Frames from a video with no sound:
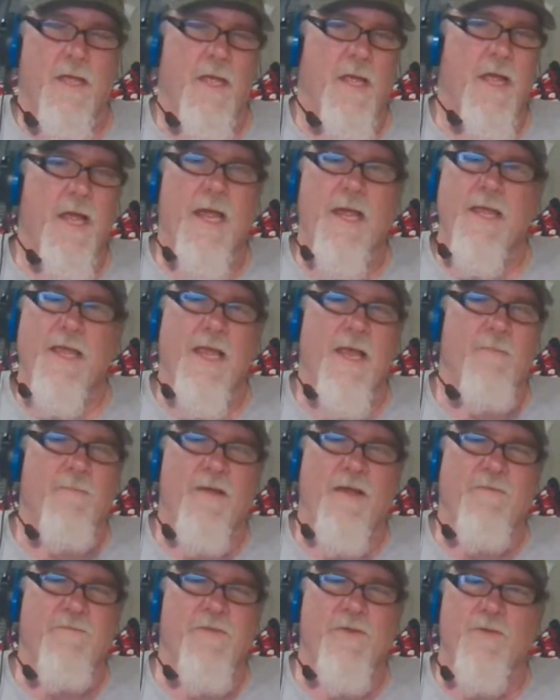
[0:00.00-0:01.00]
I got
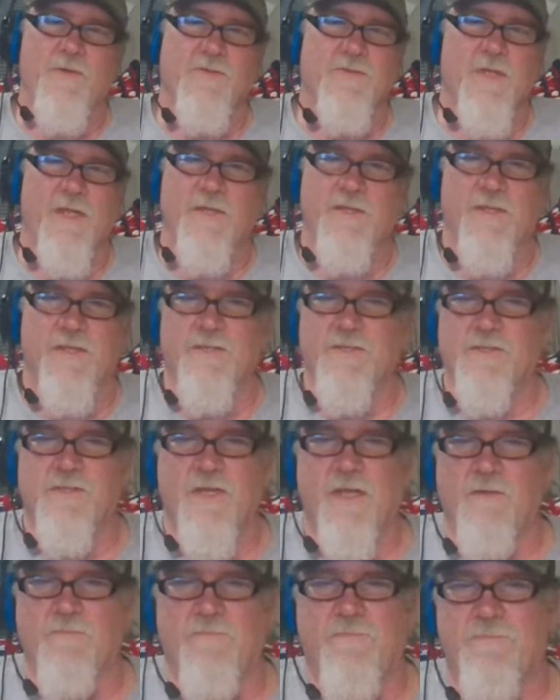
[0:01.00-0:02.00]
my views on this
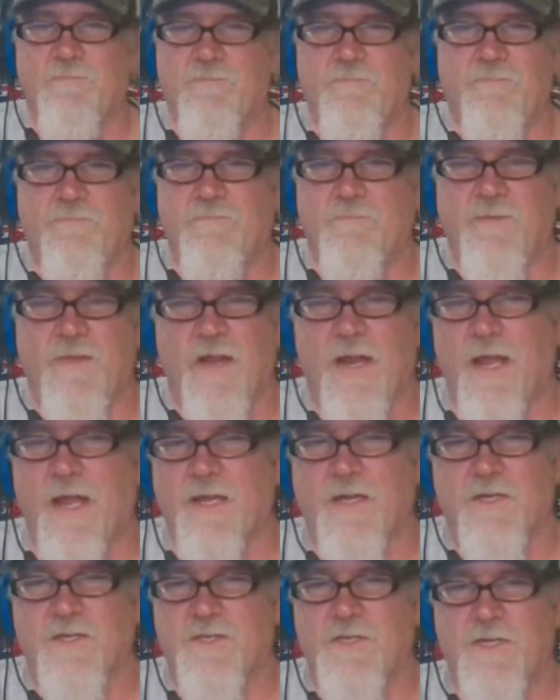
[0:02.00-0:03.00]
stuff that I
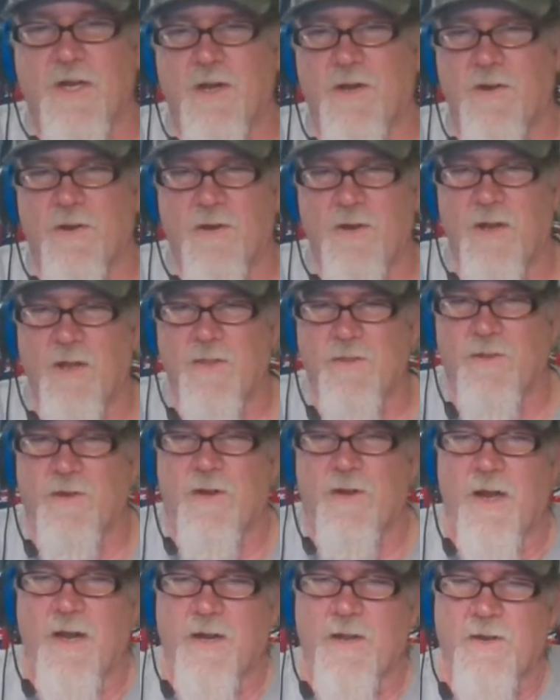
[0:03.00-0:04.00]
can share
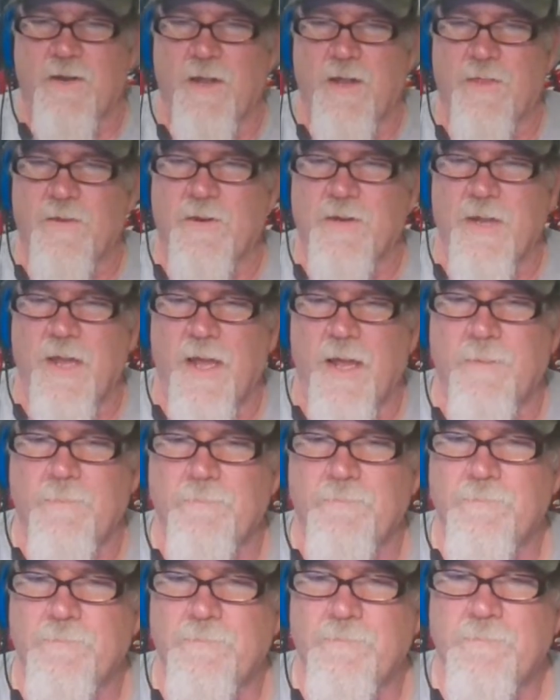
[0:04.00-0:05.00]
at another time.